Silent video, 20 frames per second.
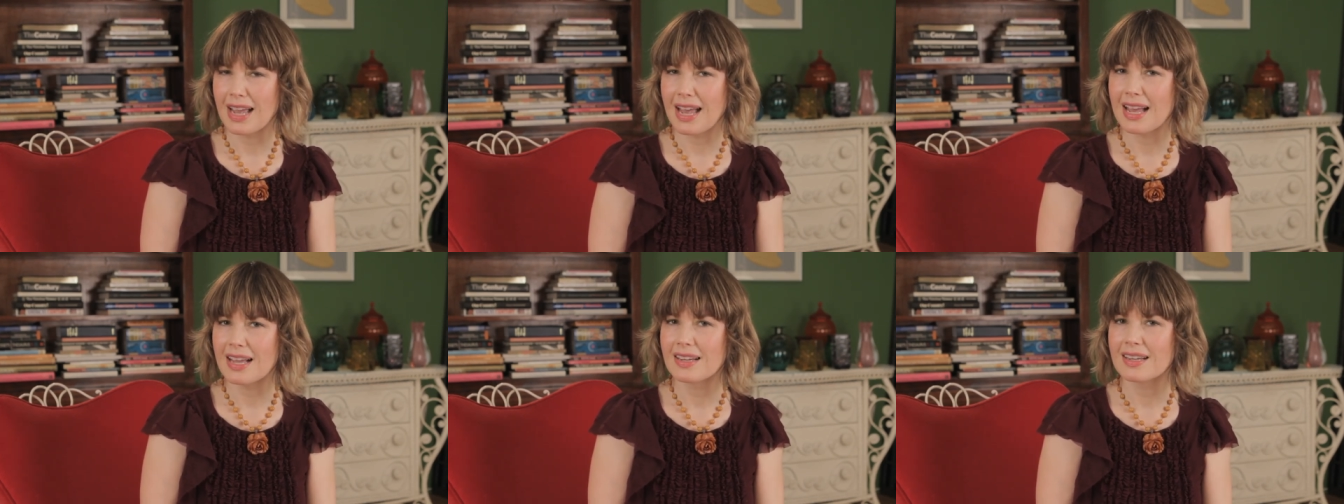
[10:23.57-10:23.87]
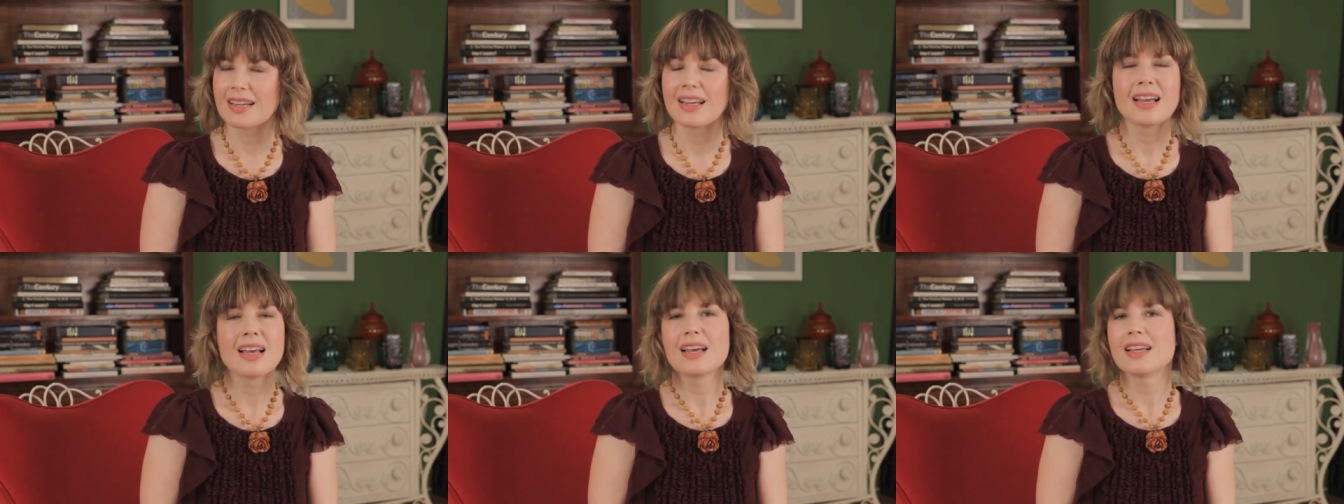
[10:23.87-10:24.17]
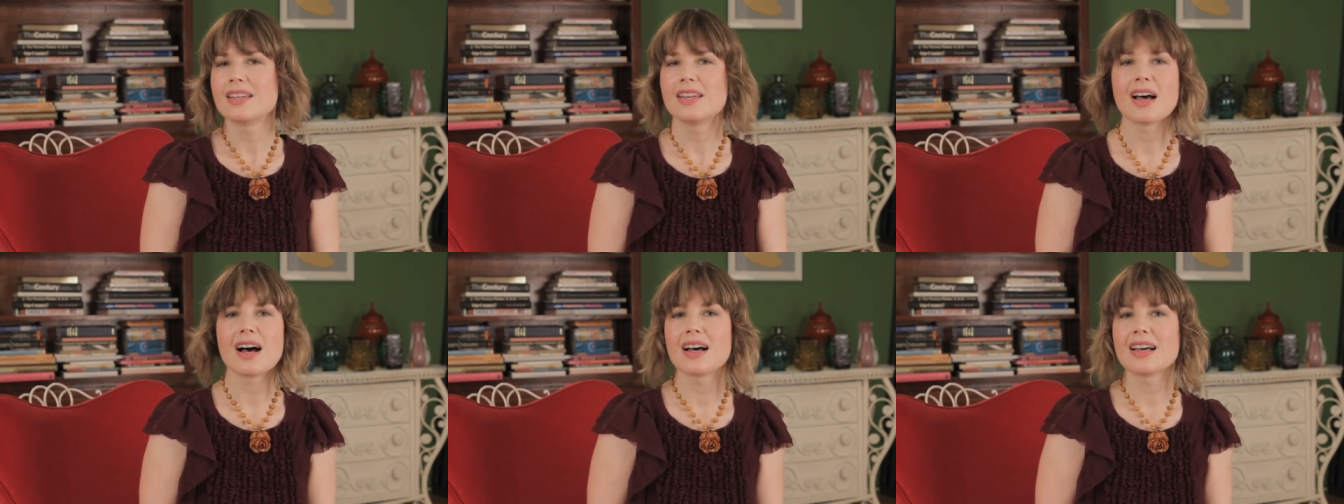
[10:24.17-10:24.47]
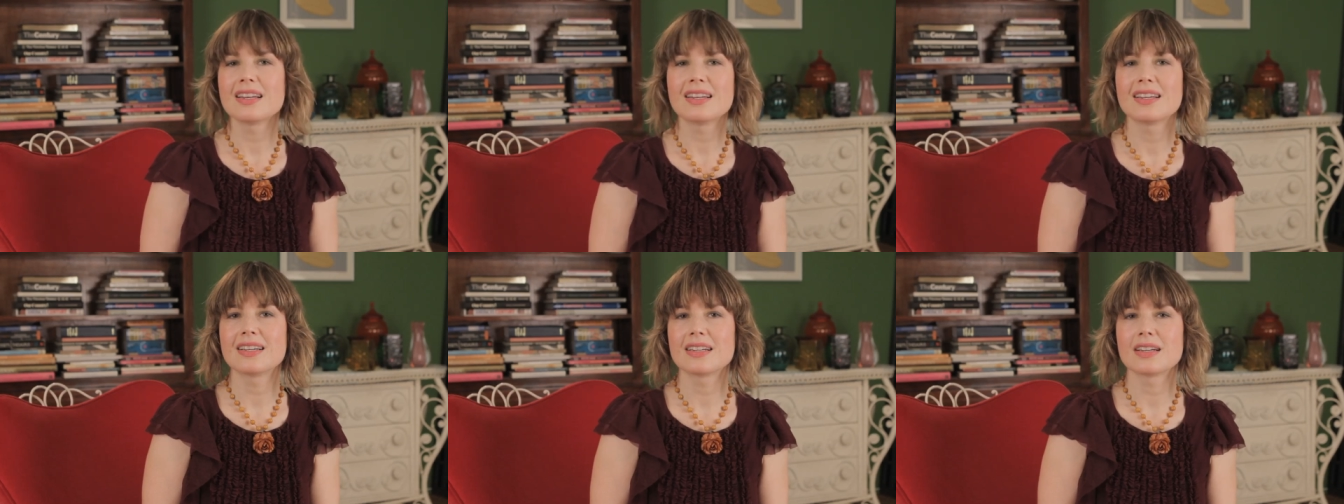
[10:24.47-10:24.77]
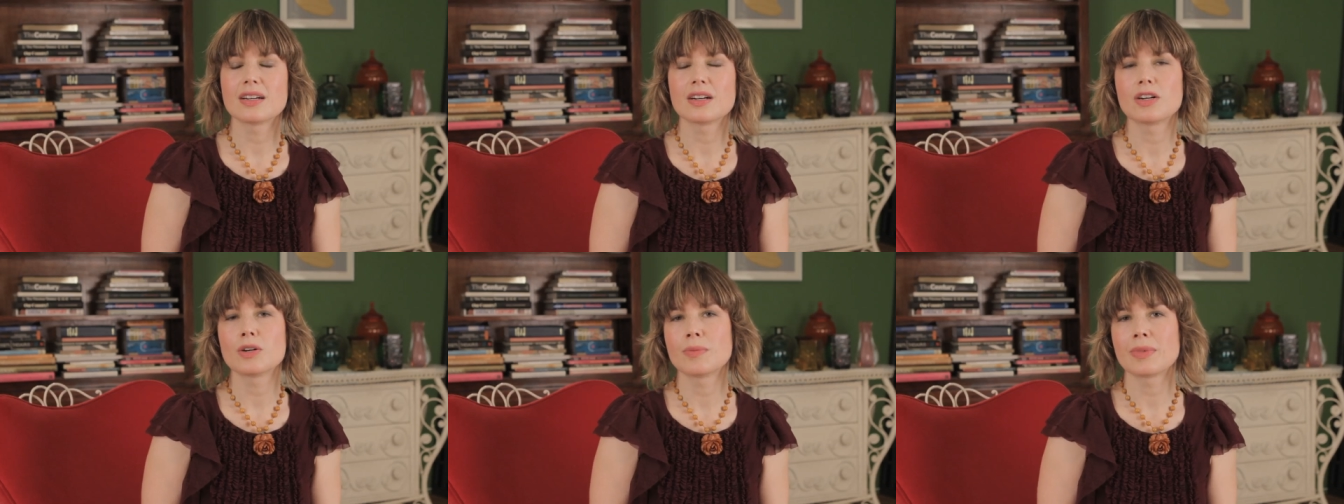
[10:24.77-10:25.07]
and not in
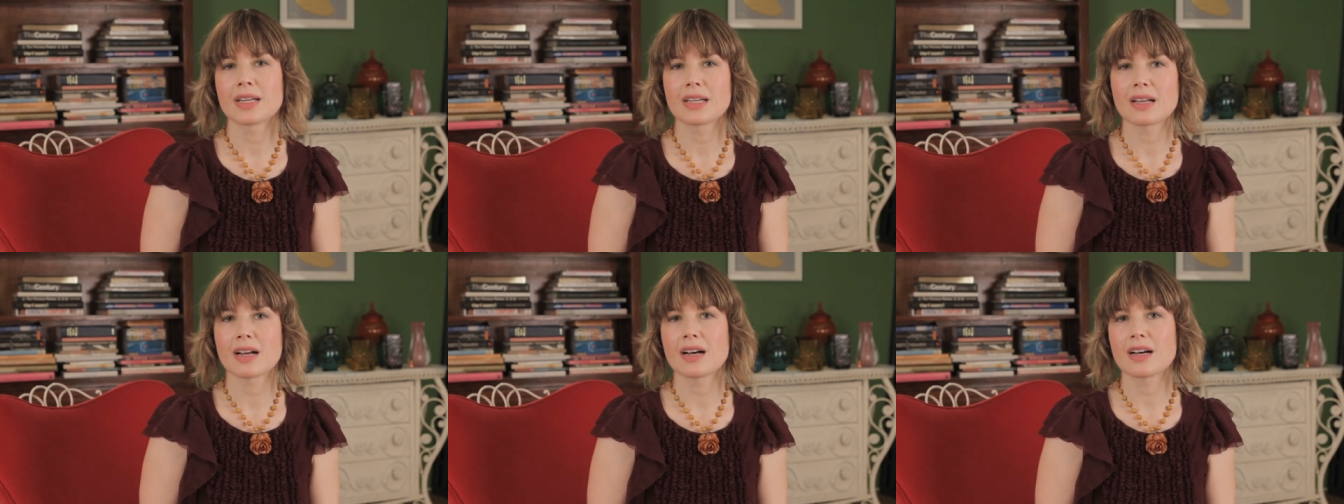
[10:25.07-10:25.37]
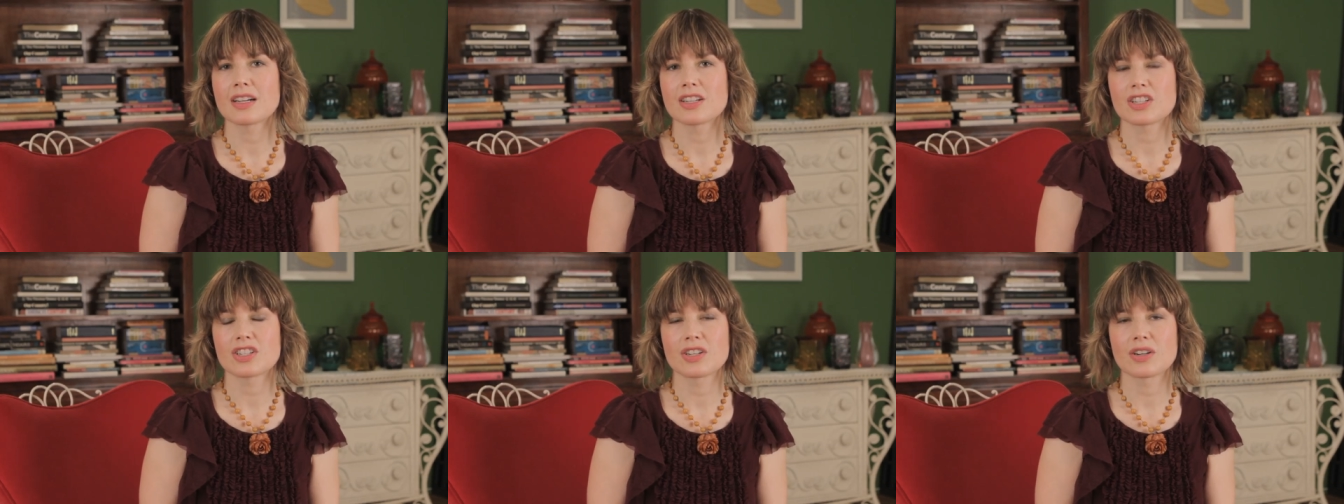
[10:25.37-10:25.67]
a, oh my gosh,